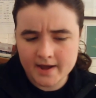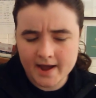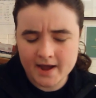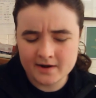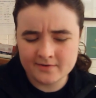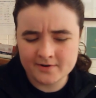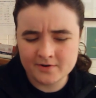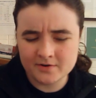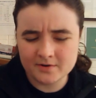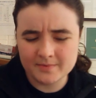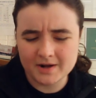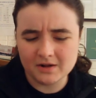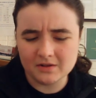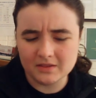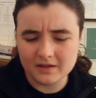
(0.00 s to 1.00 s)
"I don't know
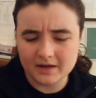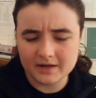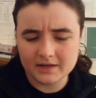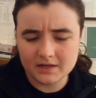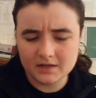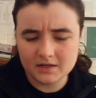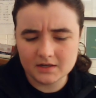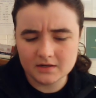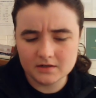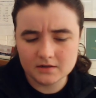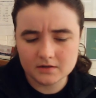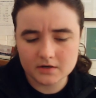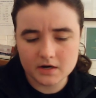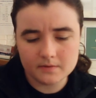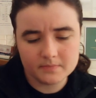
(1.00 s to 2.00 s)
about lucky,"
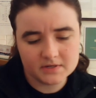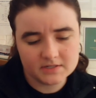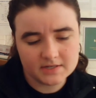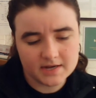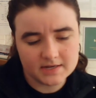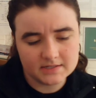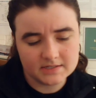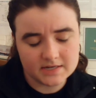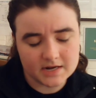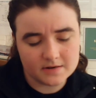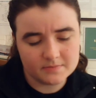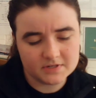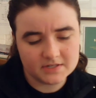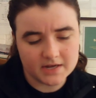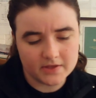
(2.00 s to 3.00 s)
Grandpa said, standing
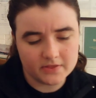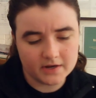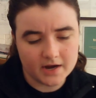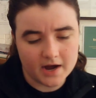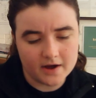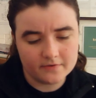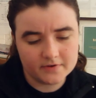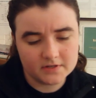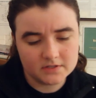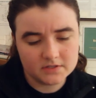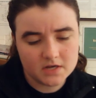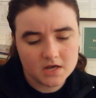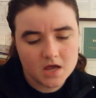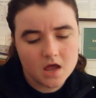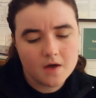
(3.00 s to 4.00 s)
beside the coffins,
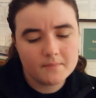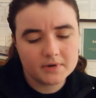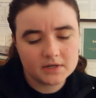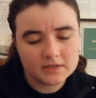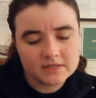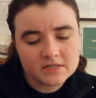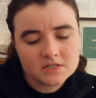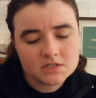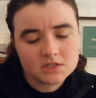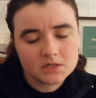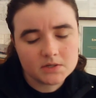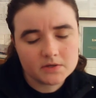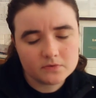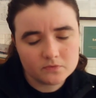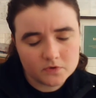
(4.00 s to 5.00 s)
"but at least
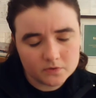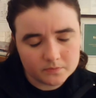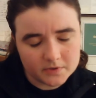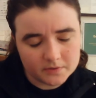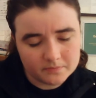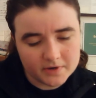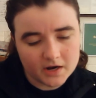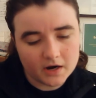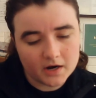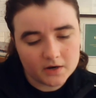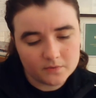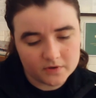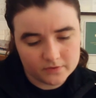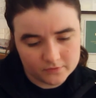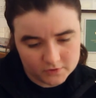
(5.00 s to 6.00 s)
they will be buried
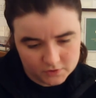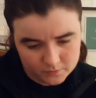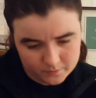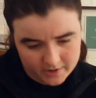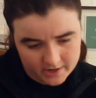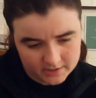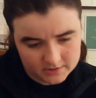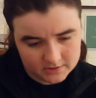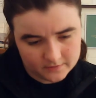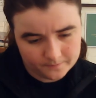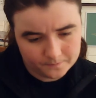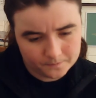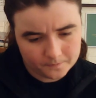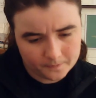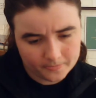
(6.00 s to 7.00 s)
with respect."
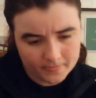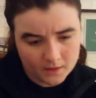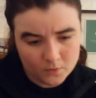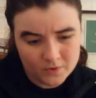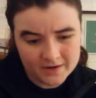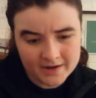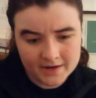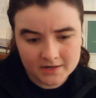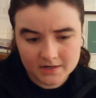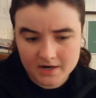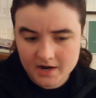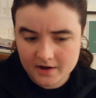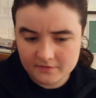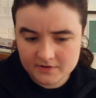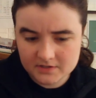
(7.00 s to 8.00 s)
"What kind of
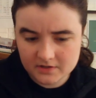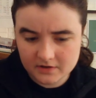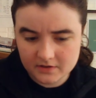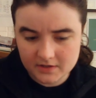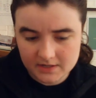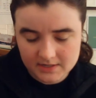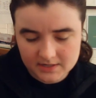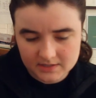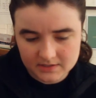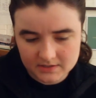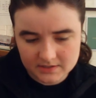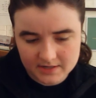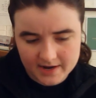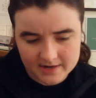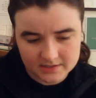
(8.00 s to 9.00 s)
coffins are
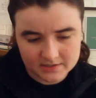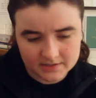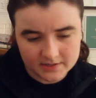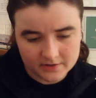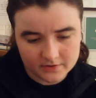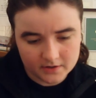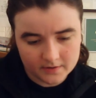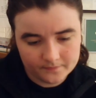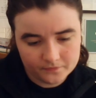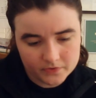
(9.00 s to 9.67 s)
these?" asked another.